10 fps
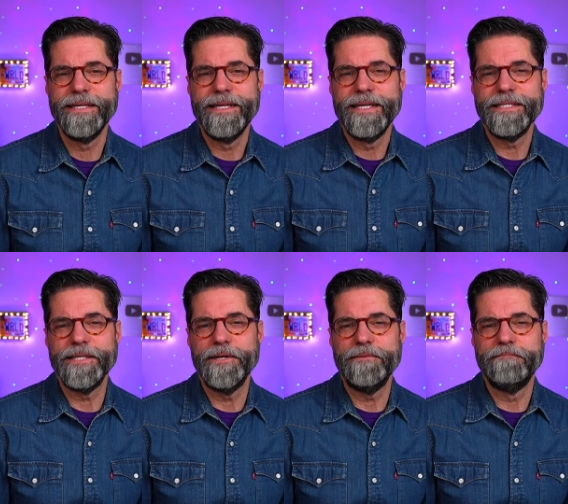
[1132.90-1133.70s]

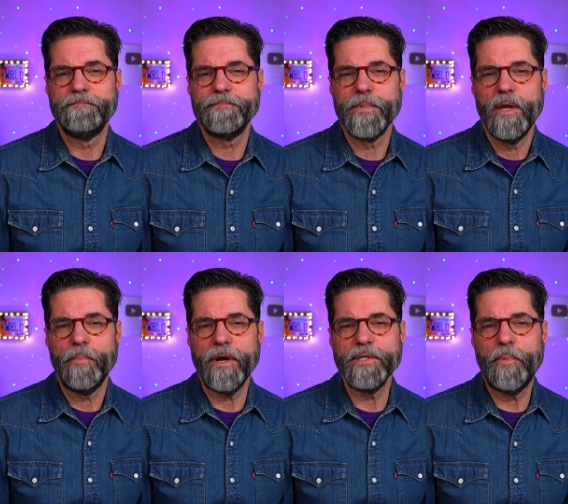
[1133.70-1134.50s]
So
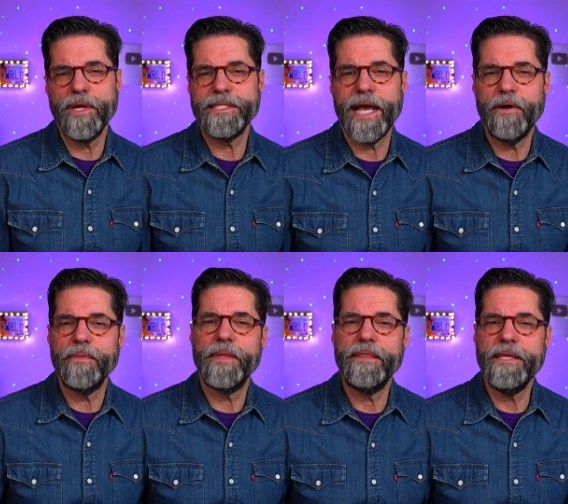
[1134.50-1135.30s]
Perkins points
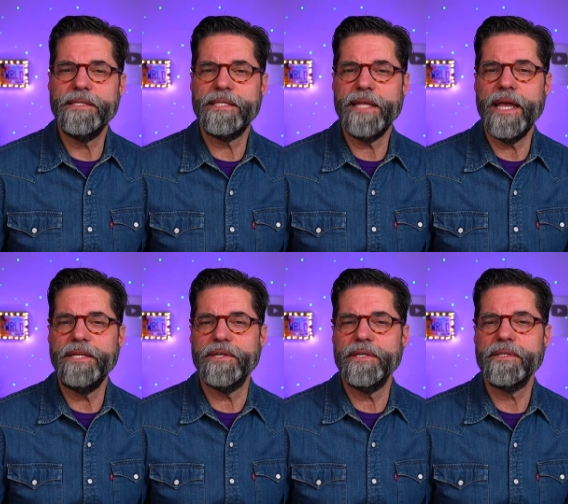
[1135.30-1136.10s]
out that these
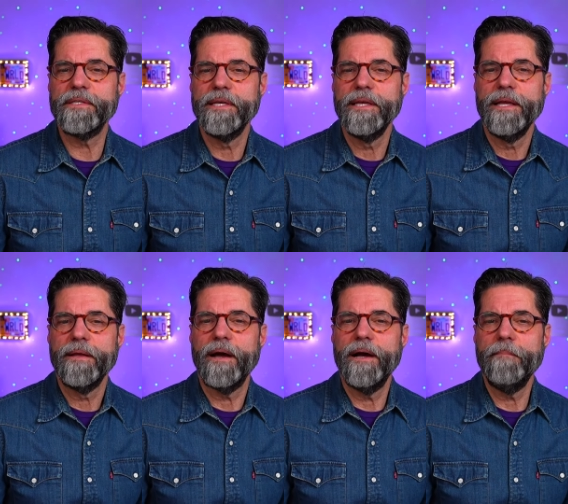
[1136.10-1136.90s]
stages,
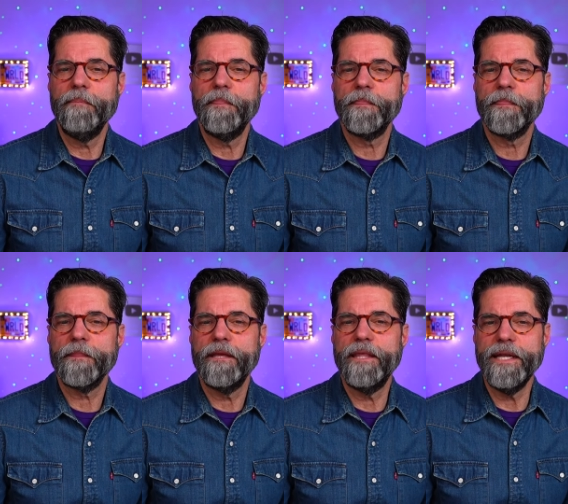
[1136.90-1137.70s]

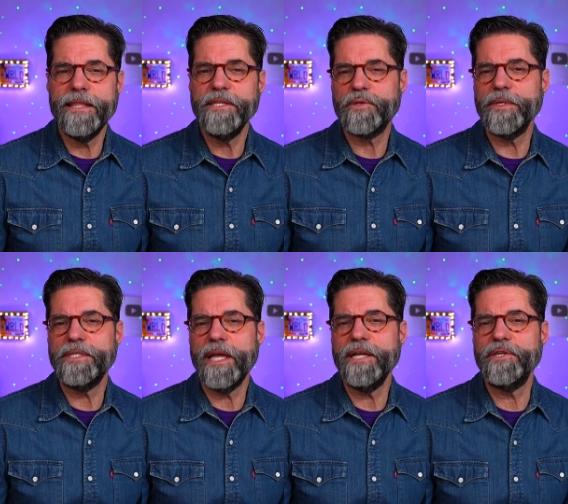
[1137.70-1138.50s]
that in these 3
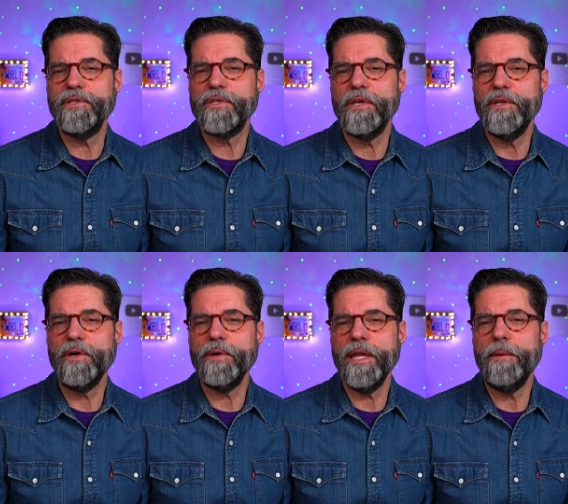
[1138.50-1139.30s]
stages, you
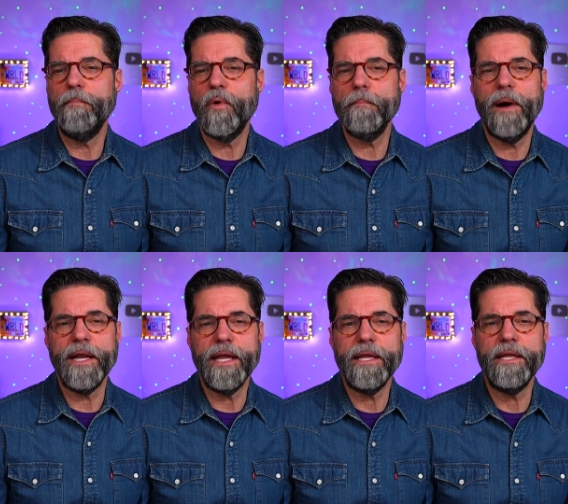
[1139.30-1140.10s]
don't need more
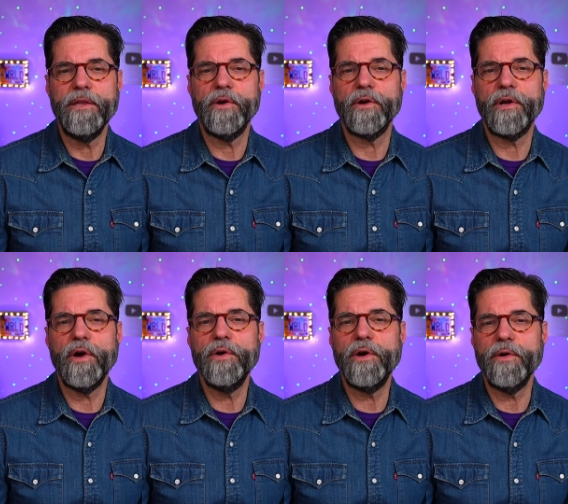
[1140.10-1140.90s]
money in your
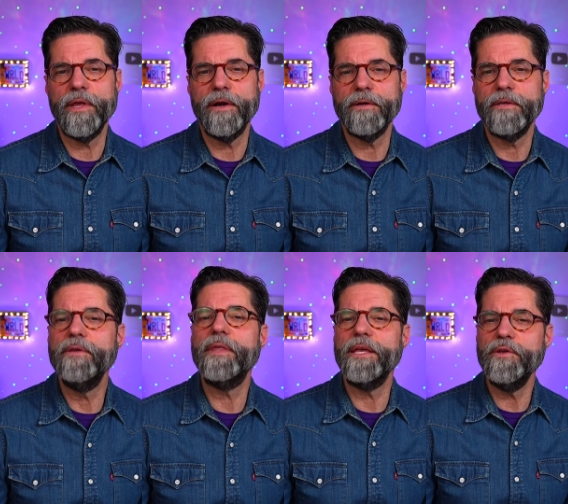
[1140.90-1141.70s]
go-go year.
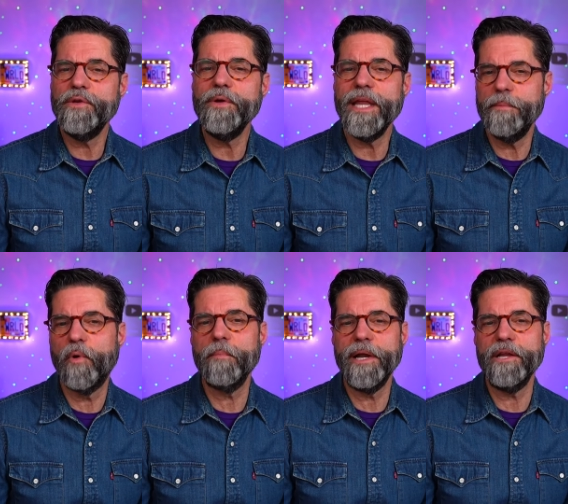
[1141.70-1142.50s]
That you do need
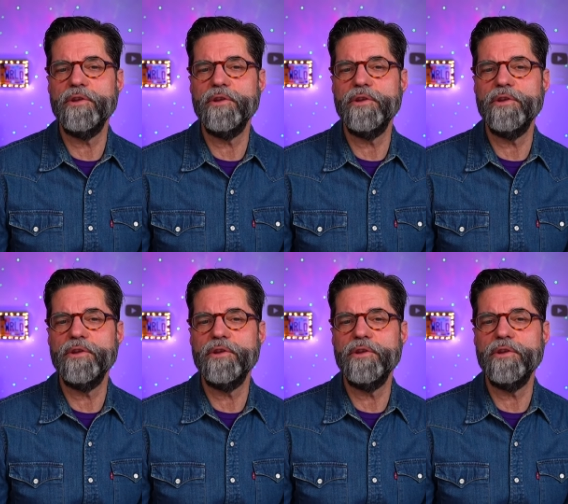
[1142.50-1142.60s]
more money in your